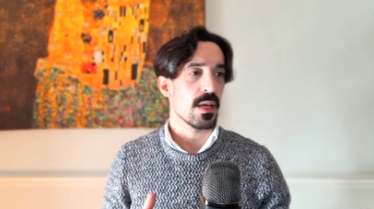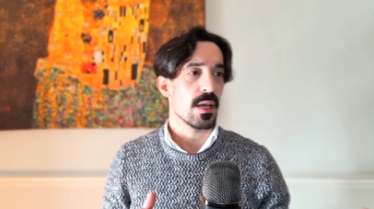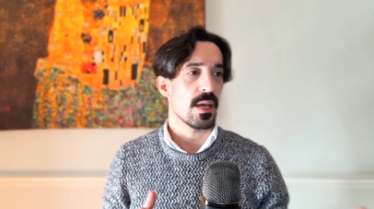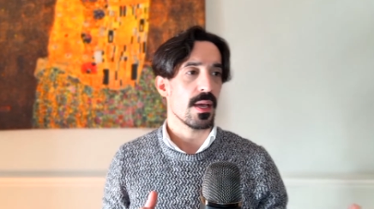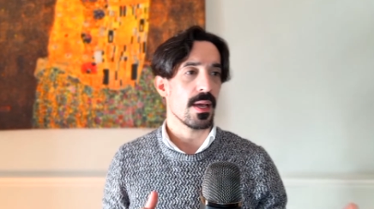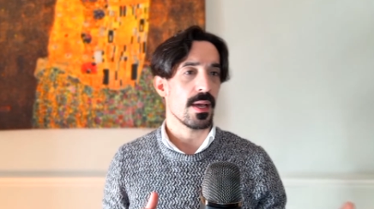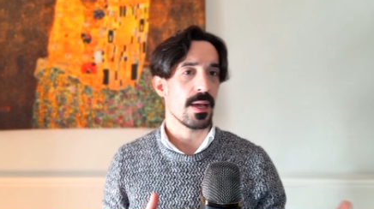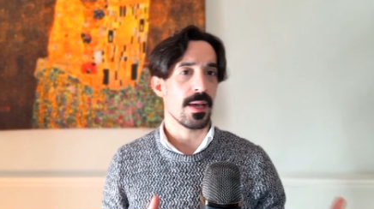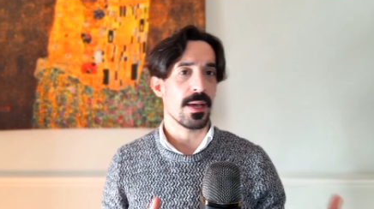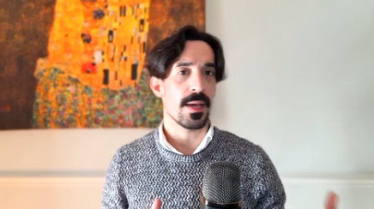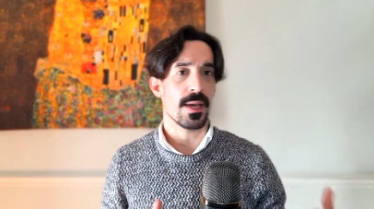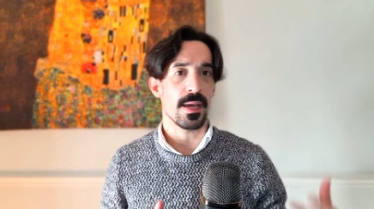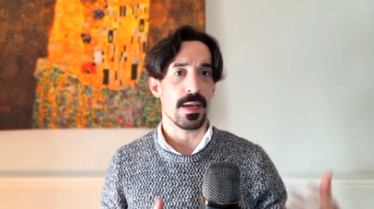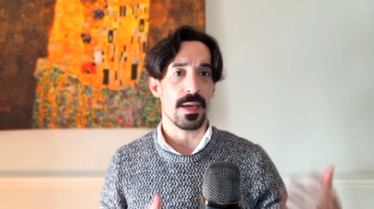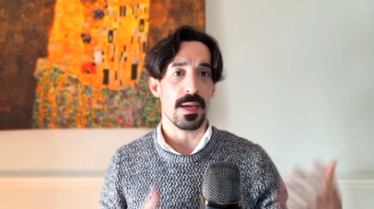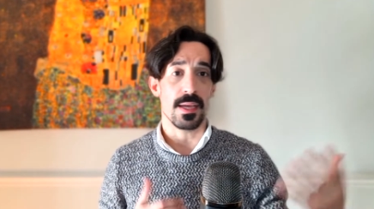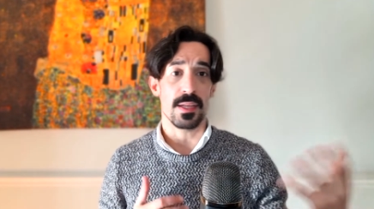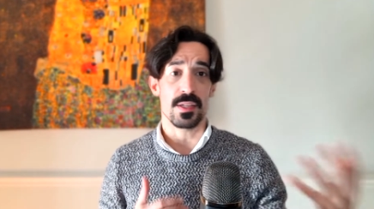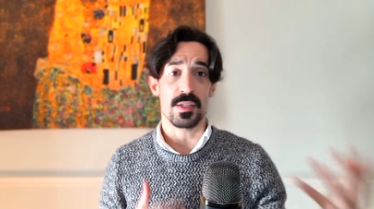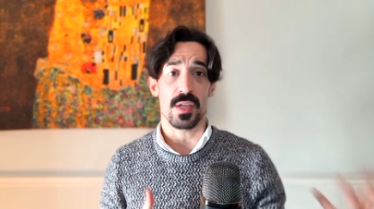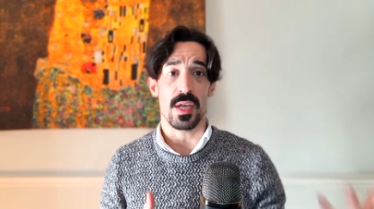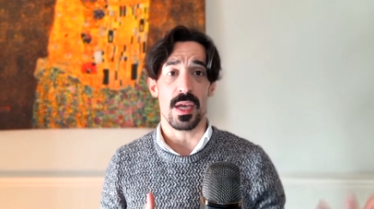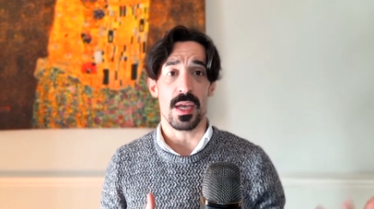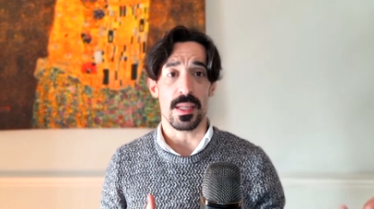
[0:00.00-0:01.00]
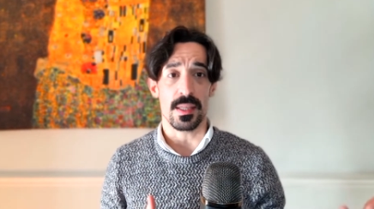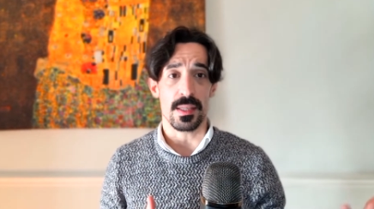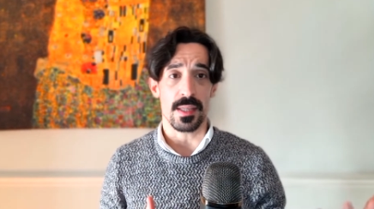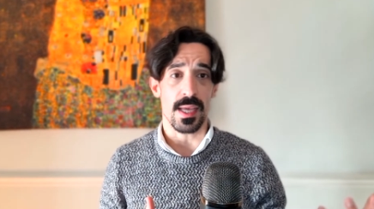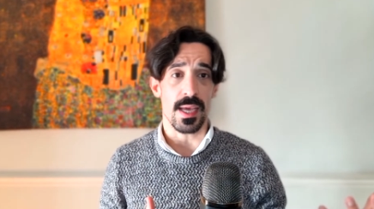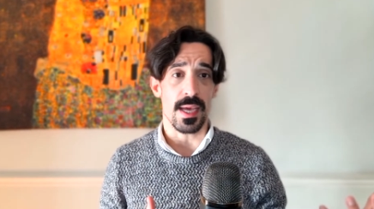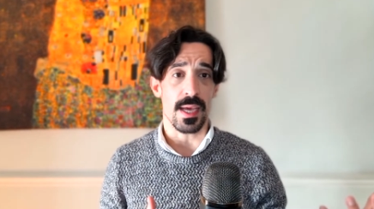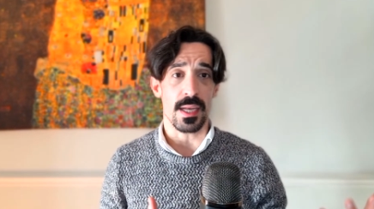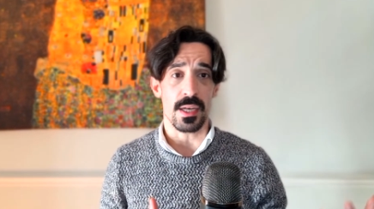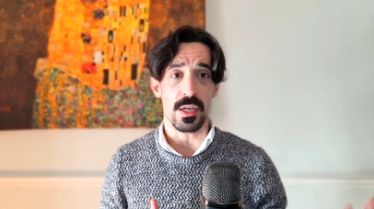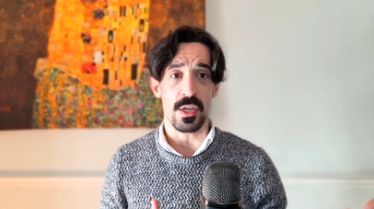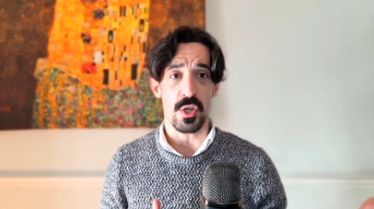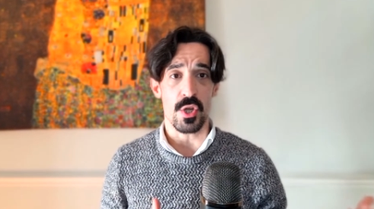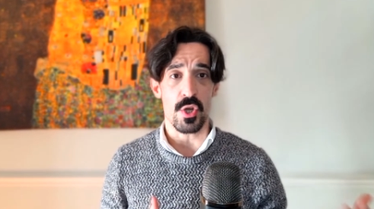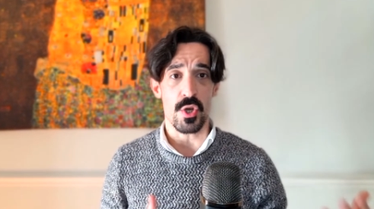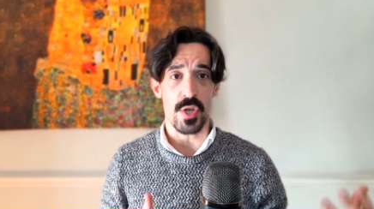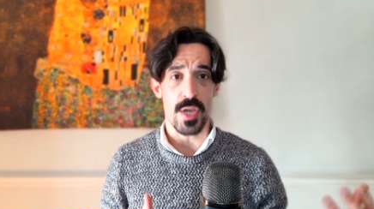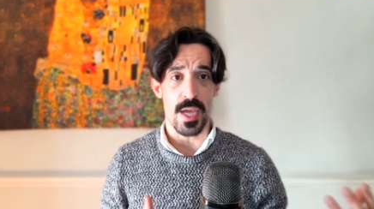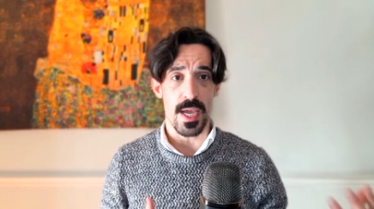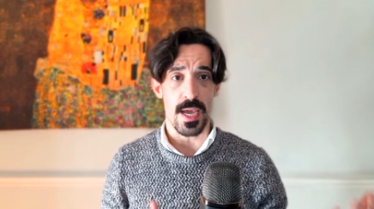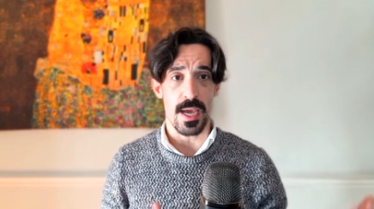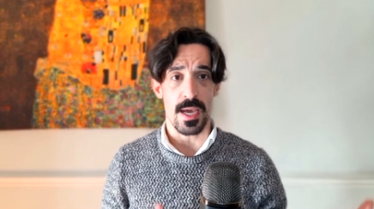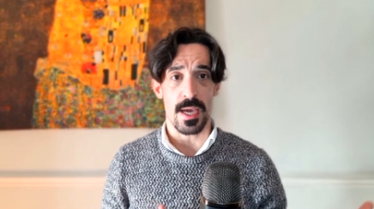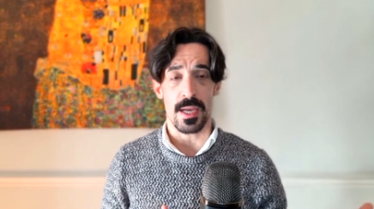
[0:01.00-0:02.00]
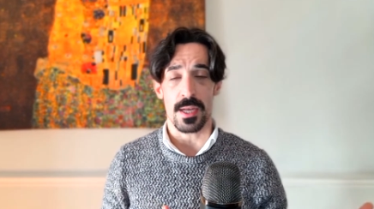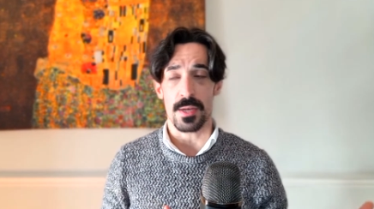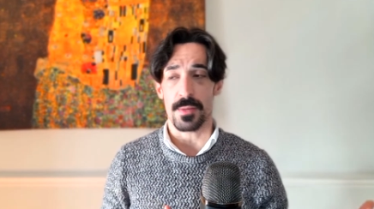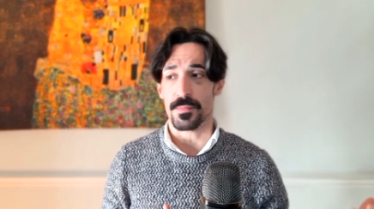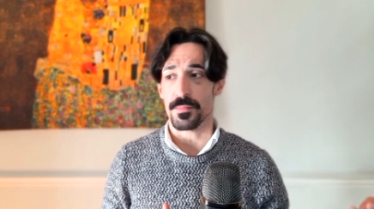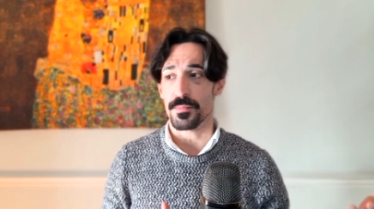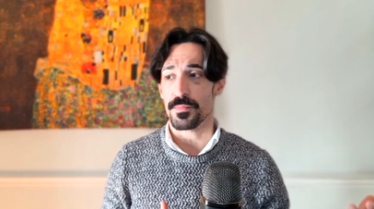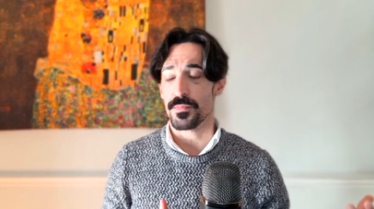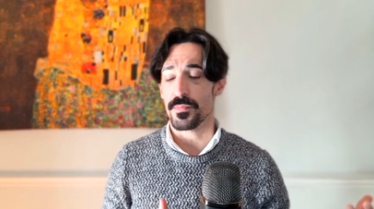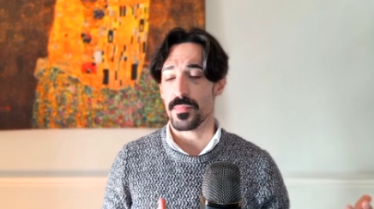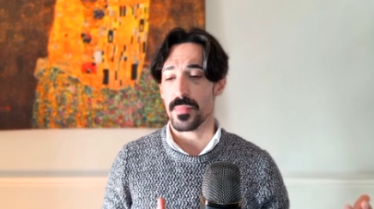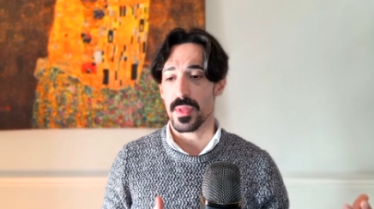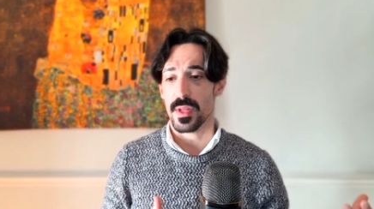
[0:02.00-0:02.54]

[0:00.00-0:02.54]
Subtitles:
and then you can